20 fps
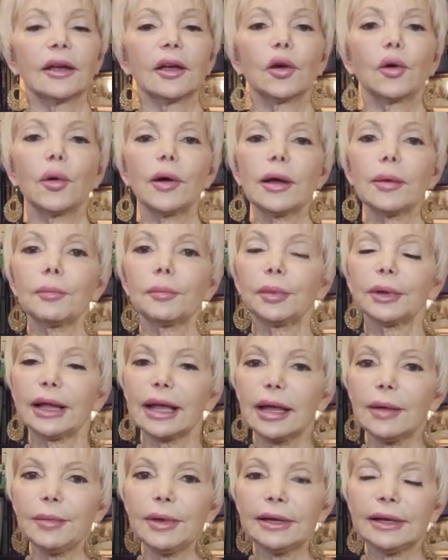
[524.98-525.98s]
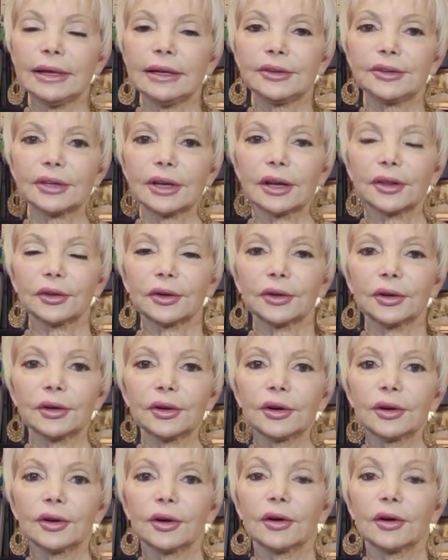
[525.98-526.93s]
Quit blaming each other